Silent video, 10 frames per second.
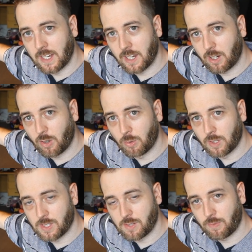air
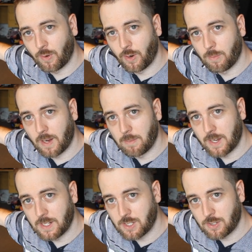coolers for my
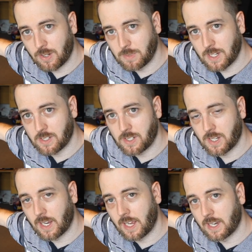mainstream
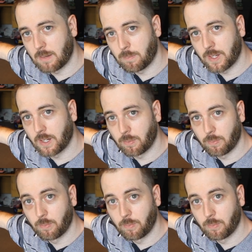testing and a big